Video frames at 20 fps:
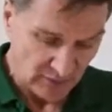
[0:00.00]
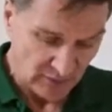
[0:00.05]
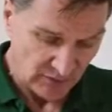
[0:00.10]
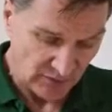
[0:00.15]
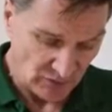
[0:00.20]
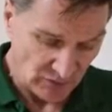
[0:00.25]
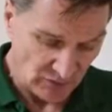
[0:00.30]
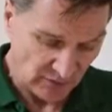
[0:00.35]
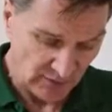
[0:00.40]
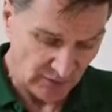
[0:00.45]

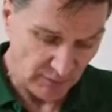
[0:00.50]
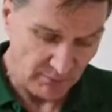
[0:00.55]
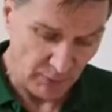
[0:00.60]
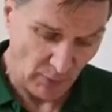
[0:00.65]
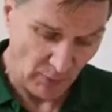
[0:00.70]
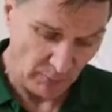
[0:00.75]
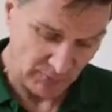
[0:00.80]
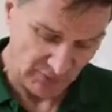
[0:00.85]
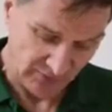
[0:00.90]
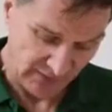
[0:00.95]
So just going to
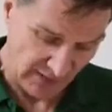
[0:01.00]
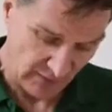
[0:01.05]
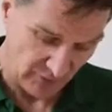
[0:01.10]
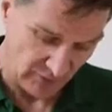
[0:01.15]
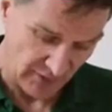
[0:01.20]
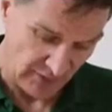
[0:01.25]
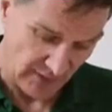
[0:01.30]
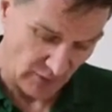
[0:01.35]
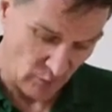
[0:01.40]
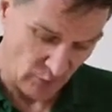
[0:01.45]
pop this out
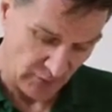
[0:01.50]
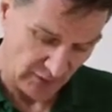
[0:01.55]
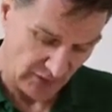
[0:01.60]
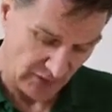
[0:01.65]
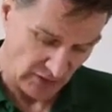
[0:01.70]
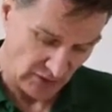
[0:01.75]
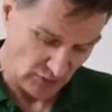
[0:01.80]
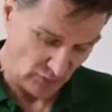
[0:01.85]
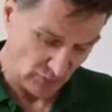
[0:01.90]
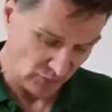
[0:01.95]
now. We're going to
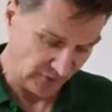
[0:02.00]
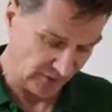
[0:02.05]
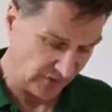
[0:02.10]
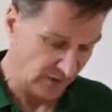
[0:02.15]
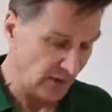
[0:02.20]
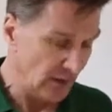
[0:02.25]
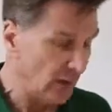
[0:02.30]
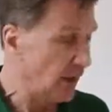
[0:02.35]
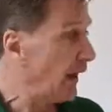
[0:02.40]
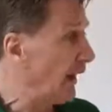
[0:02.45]
use
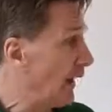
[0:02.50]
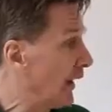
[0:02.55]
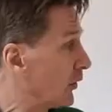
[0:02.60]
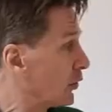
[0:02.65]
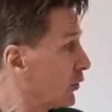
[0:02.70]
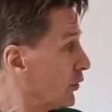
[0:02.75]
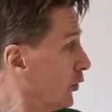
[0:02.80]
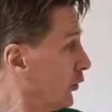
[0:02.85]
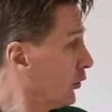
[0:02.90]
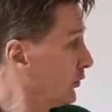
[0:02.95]

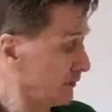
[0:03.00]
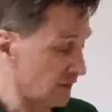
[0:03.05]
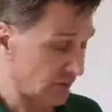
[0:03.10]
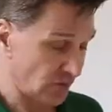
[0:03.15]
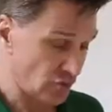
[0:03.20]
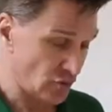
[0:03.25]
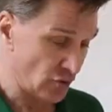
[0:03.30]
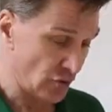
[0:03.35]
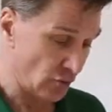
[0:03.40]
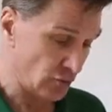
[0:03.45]
our cordless
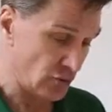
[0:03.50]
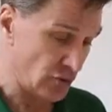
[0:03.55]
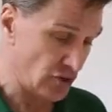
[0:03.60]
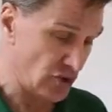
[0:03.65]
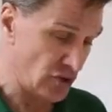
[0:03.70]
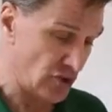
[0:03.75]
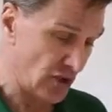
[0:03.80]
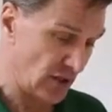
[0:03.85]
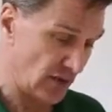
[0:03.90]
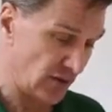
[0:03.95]
drill
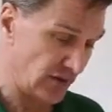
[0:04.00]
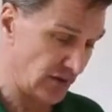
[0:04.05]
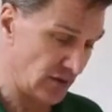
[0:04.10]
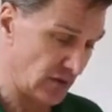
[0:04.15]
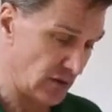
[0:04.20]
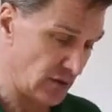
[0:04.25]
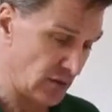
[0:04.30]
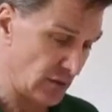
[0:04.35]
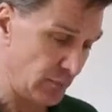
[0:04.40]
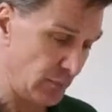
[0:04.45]
just
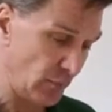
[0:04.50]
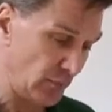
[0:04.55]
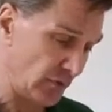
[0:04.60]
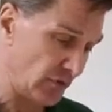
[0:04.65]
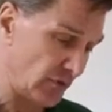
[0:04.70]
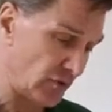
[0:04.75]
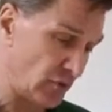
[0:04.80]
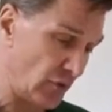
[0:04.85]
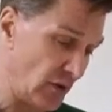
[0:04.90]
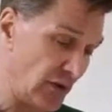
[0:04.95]
to put the
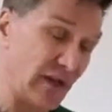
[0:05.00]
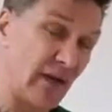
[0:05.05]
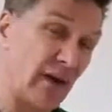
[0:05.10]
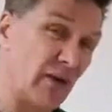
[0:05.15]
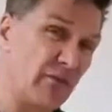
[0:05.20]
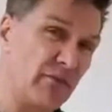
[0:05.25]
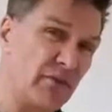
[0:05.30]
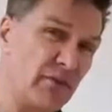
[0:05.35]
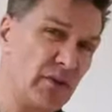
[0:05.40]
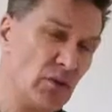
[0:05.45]
screw in a
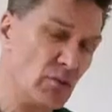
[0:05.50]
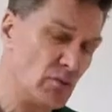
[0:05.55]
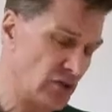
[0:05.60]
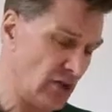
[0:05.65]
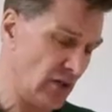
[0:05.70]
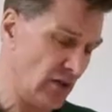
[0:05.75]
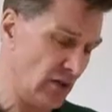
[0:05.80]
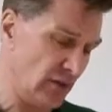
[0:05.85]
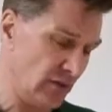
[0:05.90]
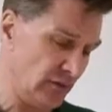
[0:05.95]
few
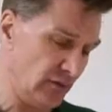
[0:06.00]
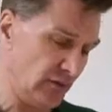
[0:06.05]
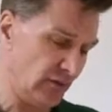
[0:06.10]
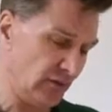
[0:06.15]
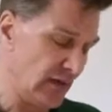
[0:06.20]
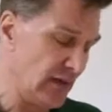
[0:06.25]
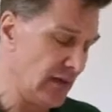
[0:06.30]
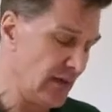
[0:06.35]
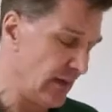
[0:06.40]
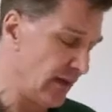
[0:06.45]
turns.